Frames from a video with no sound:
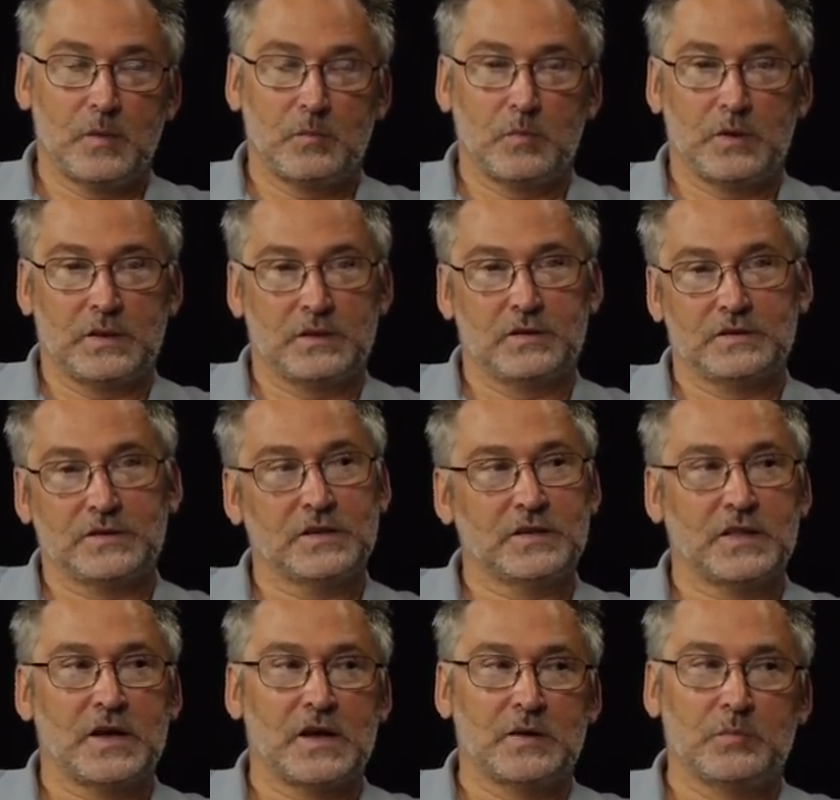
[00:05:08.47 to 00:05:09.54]
But in that
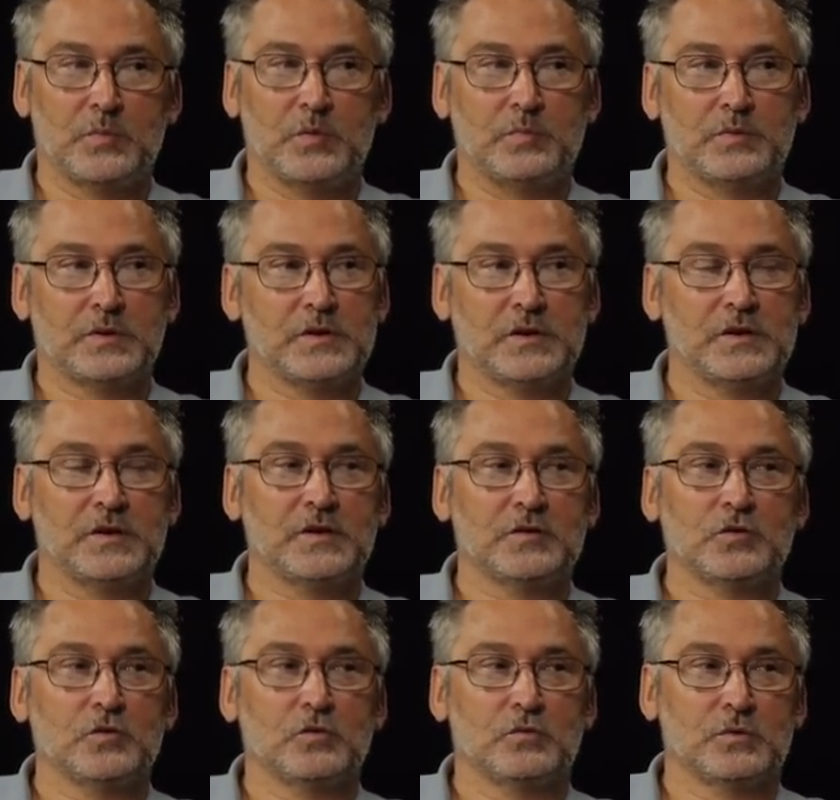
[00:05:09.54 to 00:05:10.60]
time, people really didn't
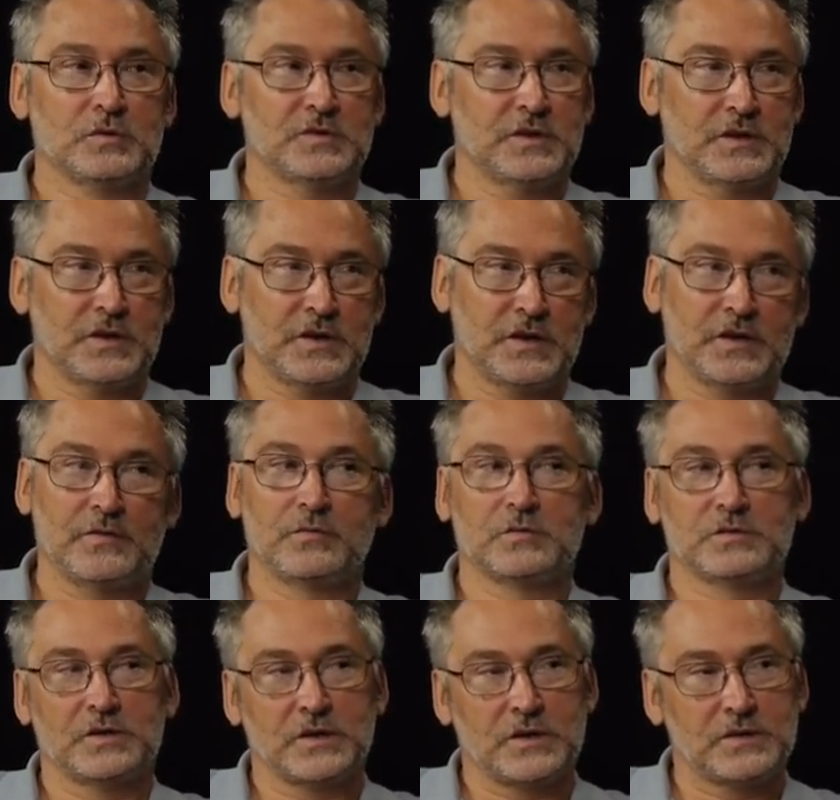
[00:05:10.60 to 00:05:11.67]
know what they have,
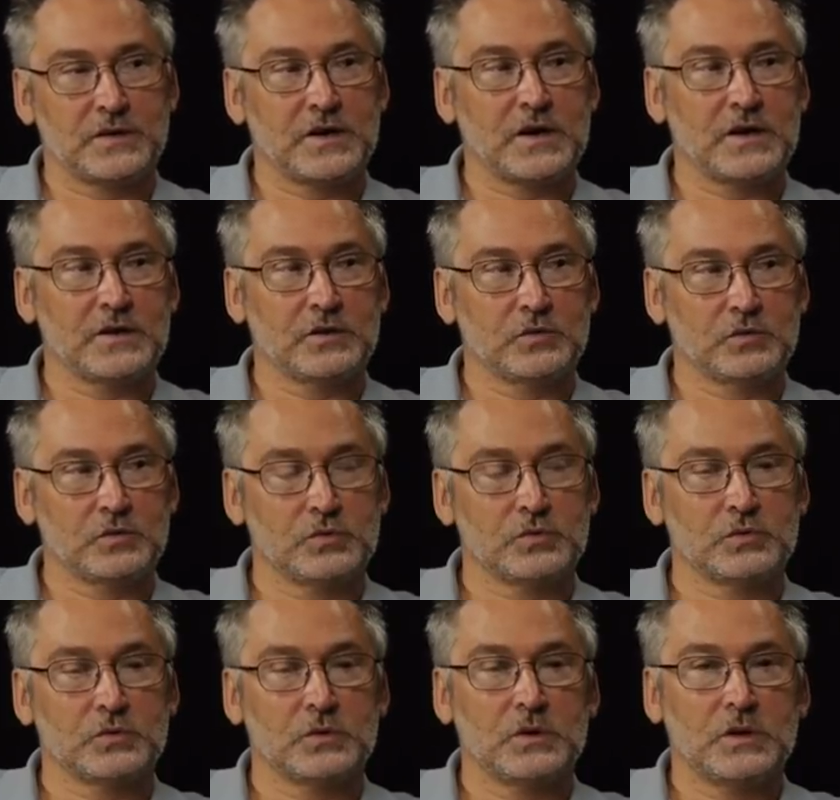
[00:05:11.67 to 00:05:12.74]
what they are trying to
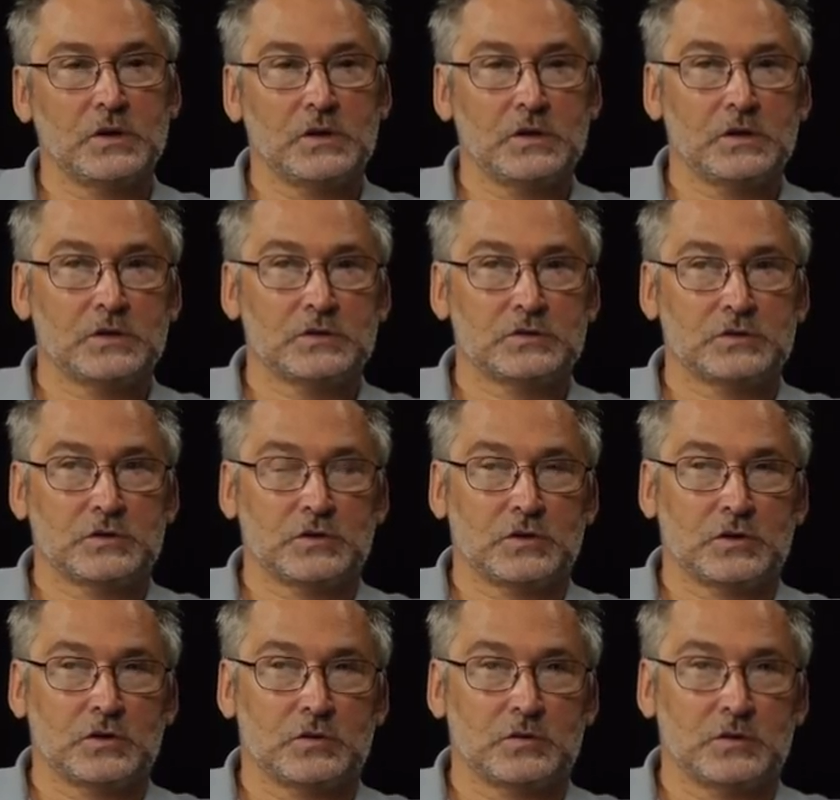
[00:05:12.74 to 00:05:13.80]
do.
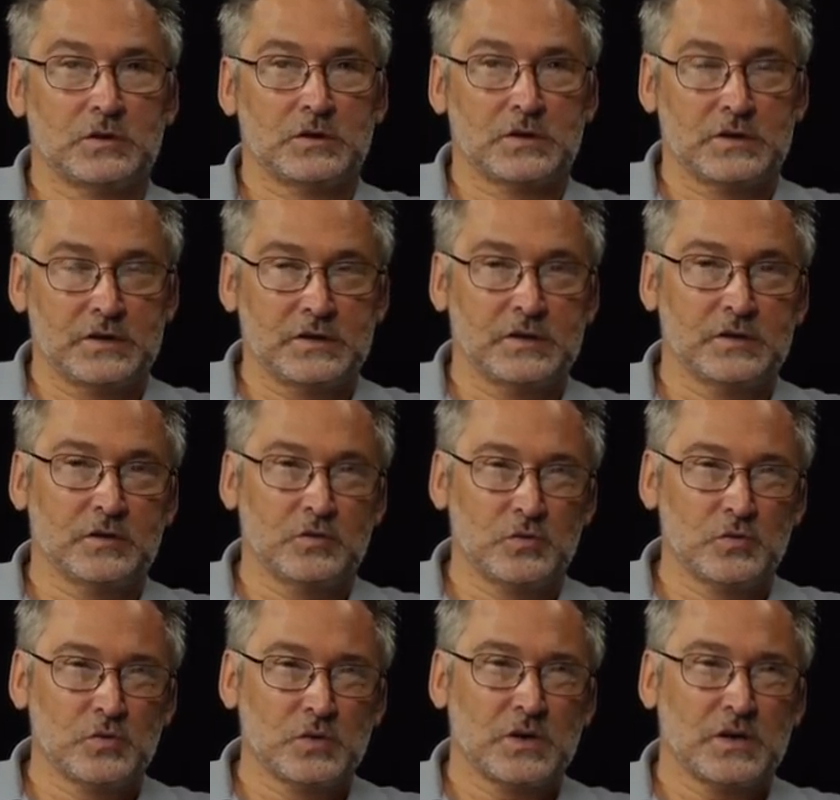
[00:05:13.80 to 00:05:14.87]
So really,
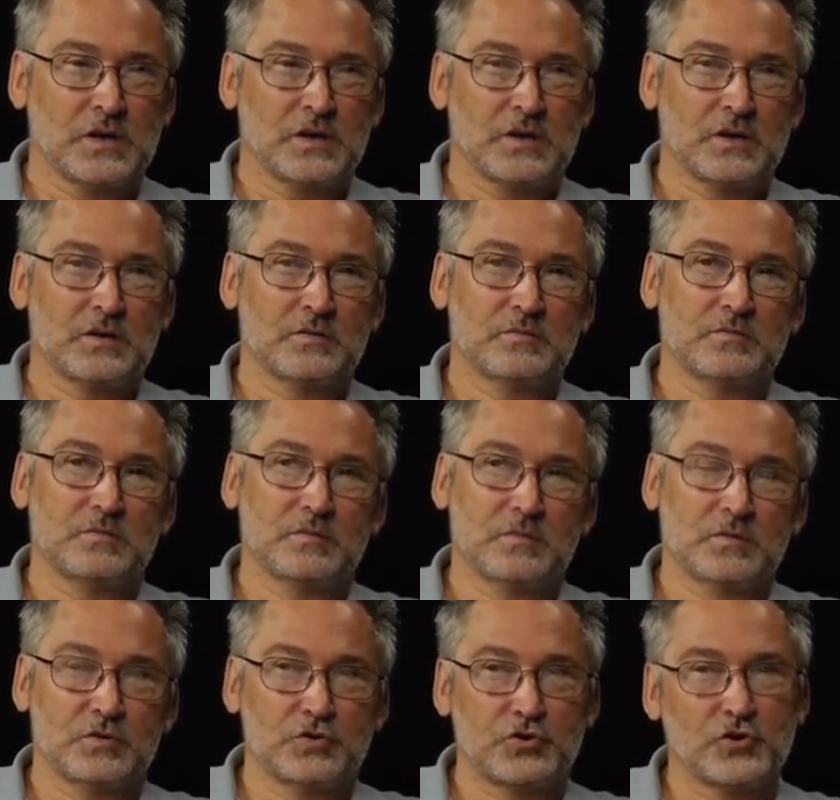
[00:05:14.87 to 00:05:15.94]
glucan
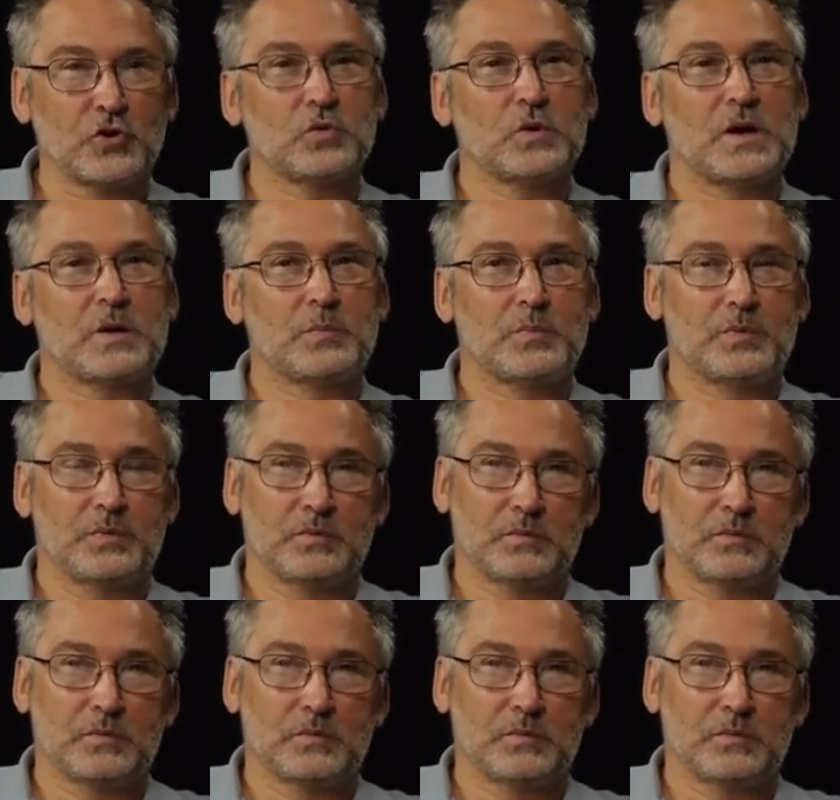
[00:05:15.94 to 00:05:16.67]
show up